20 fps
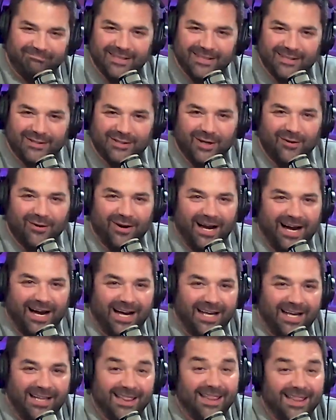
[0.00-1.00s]
so
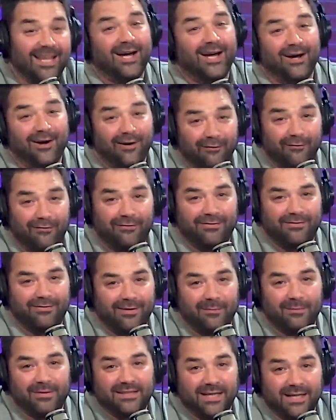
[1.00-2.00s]
I'm
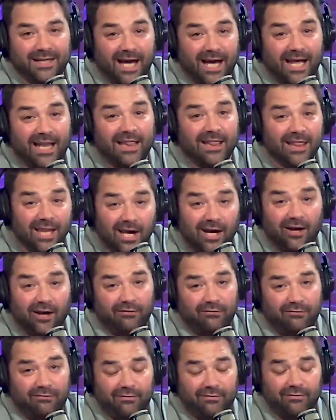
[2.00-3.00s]
going to tell you, I
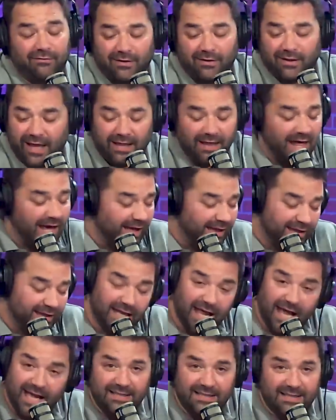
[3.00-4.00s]
love like
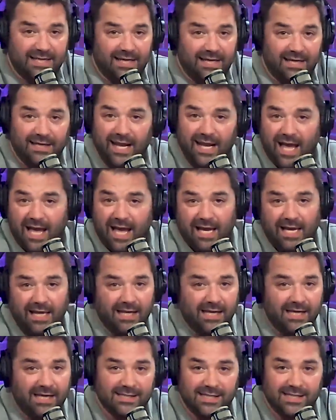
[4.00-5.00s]

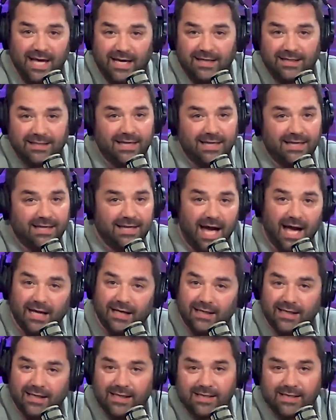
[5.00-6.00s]
1980s,
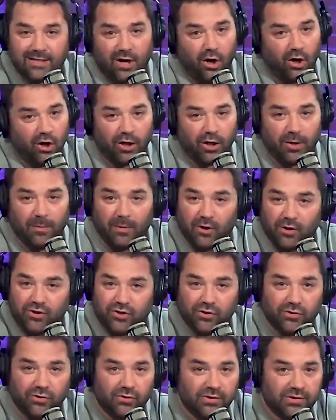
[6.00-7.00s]
1990s car
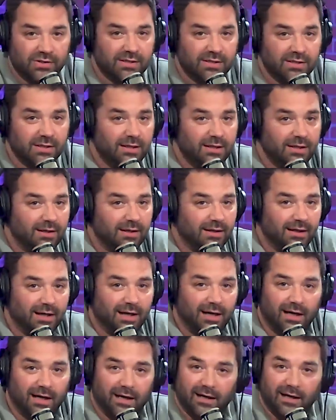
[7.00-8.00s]
commercials.
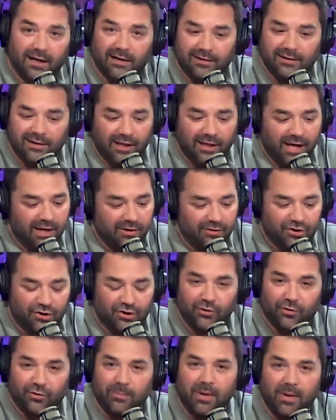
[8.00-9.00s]

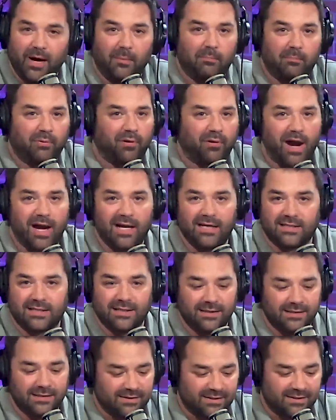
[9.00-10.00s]
Shoot 'em up
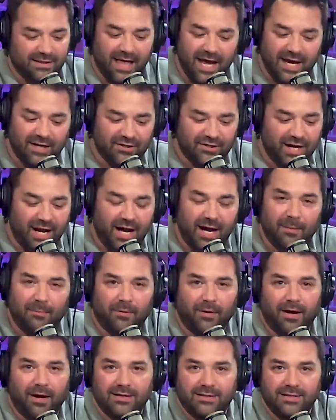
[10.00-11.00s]
prices, slashing high
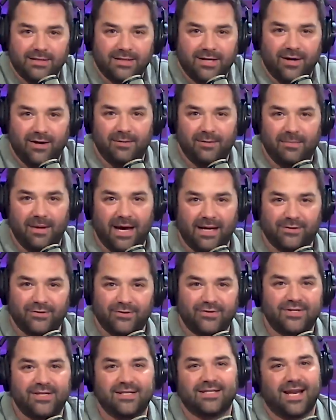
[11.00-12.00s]
prices, cutting
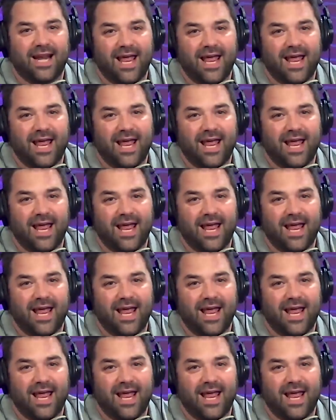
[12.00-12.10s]
mattresses in